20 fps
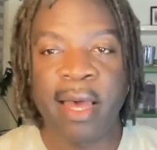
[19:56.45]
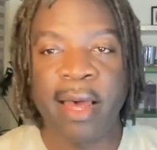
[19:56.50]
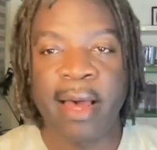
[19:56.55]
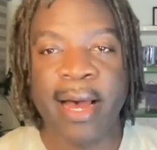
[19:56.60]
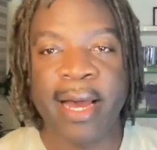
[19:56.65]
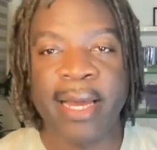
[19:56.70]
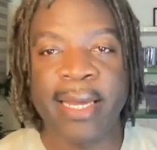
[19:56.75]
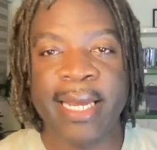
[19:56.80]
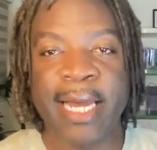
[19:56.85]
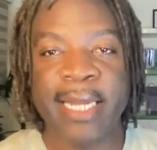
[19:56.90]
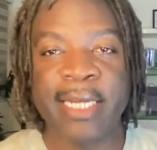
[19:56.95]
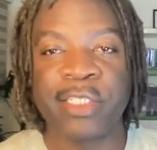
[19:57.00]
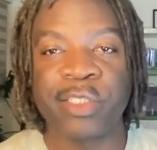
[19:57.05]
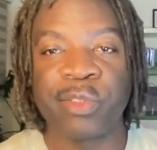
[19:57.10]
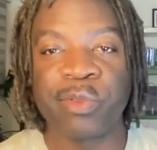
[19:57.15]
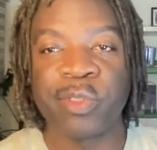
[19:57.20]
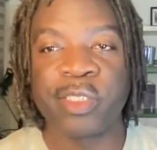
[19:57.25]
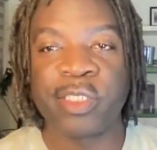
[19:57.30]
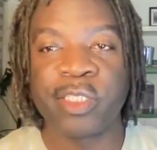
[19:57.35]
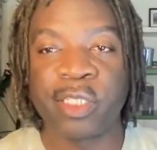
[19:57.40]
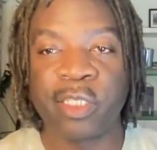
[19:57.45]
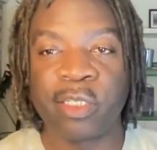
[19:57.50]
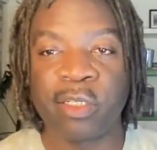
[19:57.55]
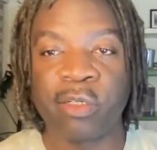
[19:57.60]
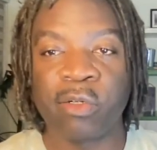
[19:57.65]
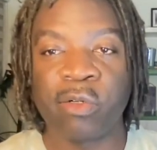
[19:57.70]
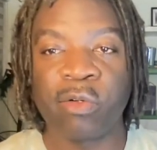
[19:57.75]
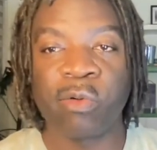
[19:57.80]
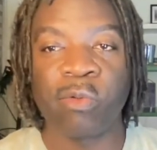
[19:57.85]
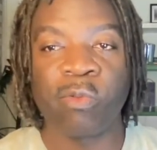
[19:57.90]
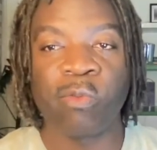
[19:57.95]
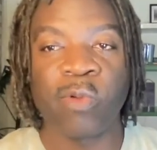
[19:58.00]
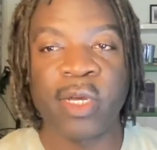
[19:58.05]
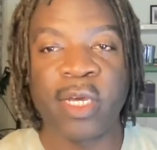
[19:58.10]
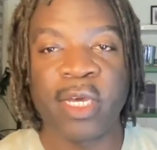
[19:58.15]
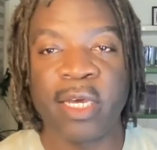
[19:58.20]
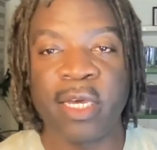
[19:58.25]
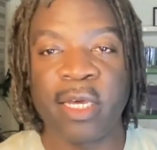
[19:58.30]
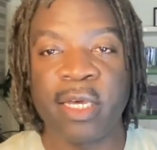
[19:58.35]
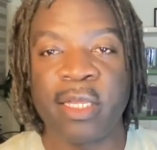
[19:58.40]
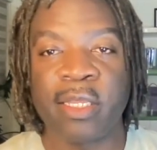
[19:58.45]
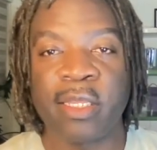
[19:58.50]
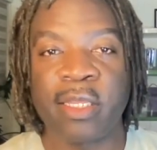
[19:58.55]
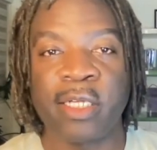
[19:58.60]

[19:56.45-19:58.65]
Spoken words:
I got into a deal with